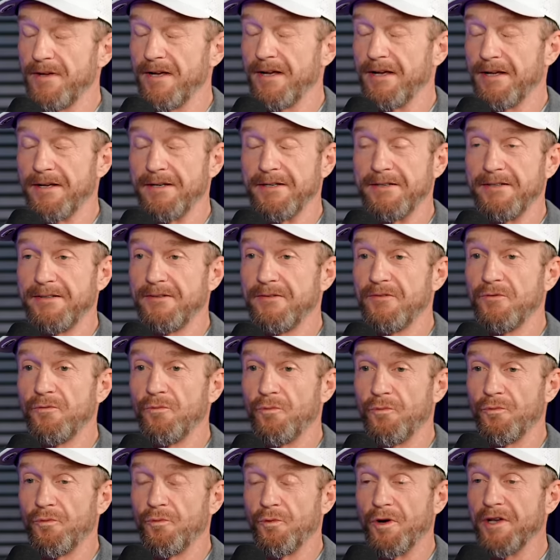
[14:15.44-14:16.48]
Uh,
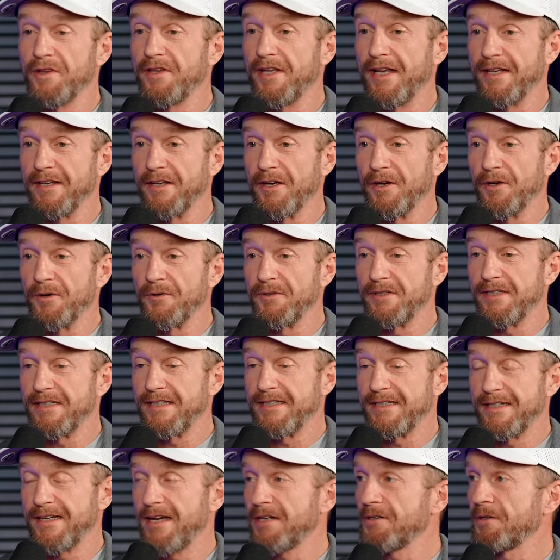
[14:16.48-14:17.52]
one thing though,
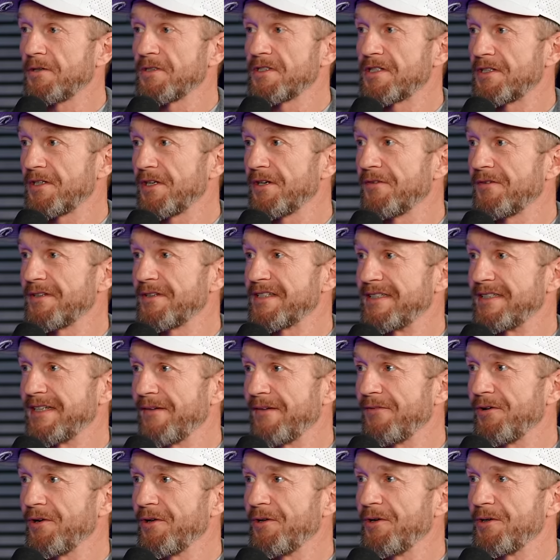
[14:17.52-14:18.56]
Dekel's serve has
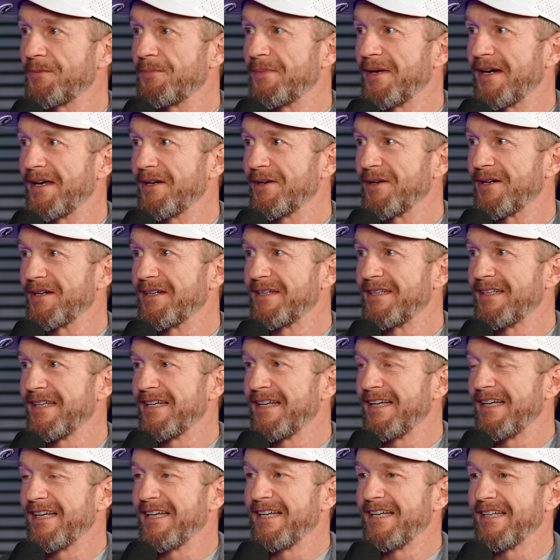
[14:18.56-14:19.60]
never looked better,
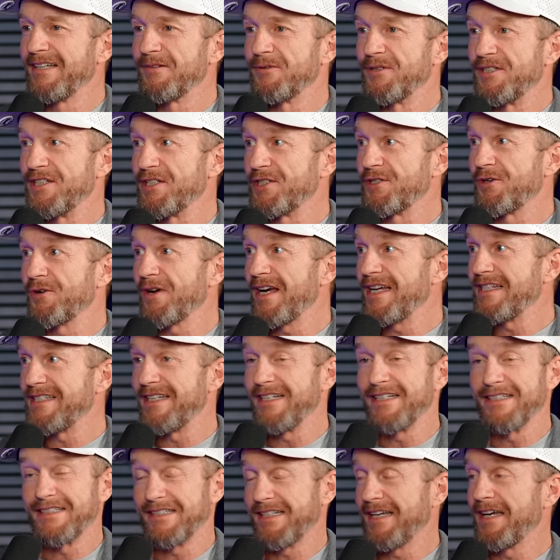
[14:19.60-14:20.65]
which is crazy
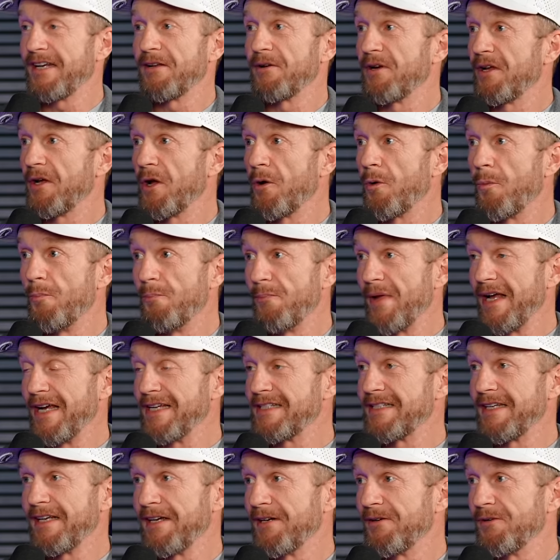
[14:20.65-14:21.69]
because he had an
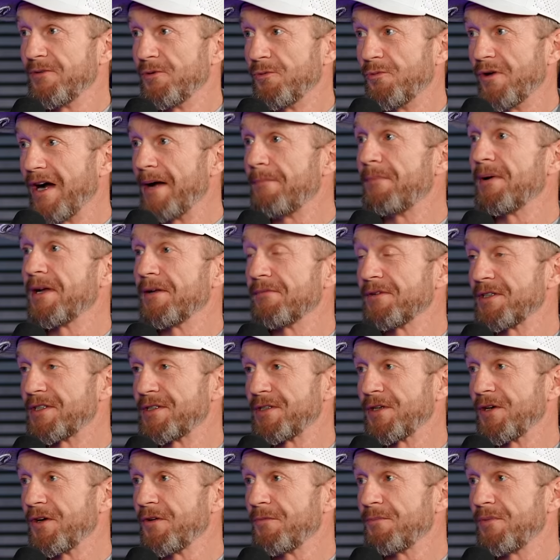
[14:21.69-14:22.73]
amazing weapon of a
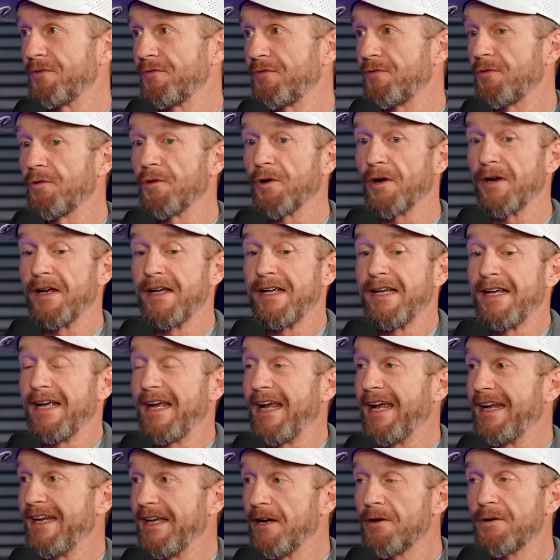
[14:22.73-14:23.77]
serve before,
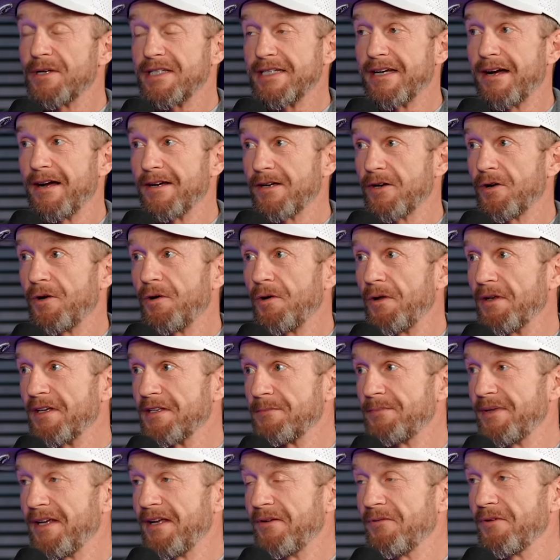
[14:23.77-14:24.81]
and he always got called
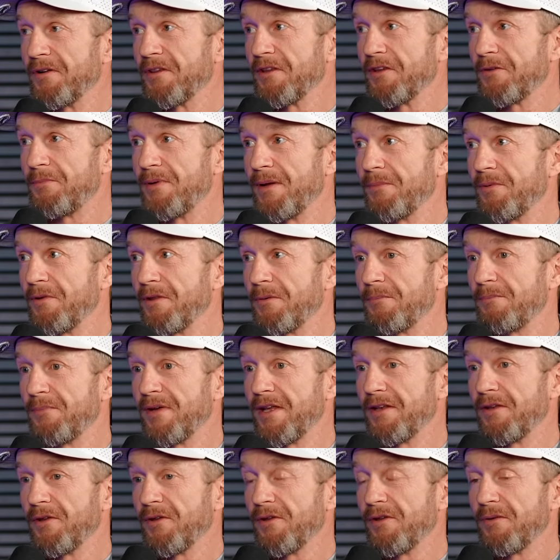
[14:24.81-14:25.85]
as being one of those people that
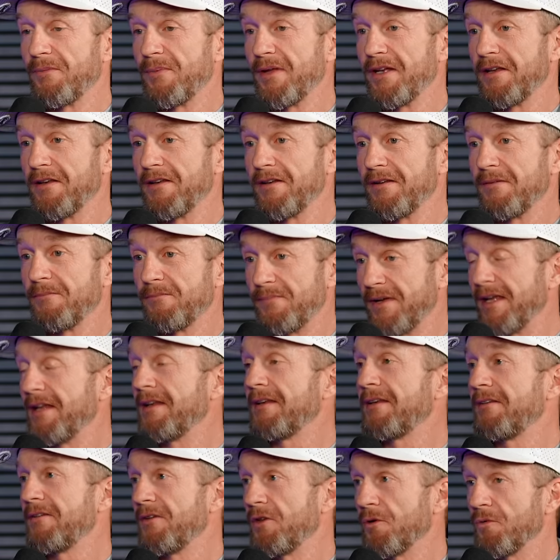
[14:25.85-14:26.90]
bend, bend,
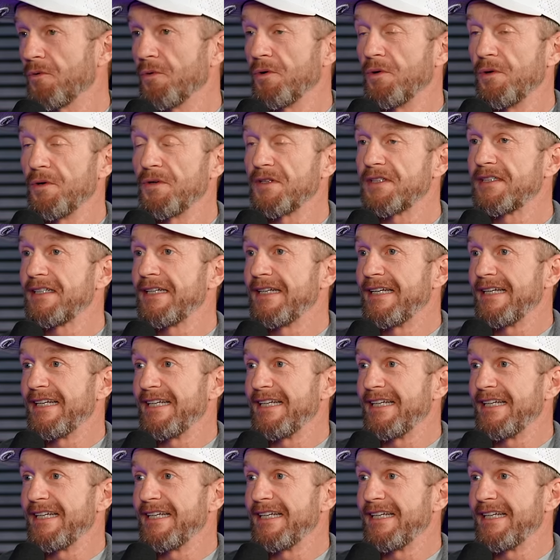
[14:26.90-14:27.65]
bent the rules.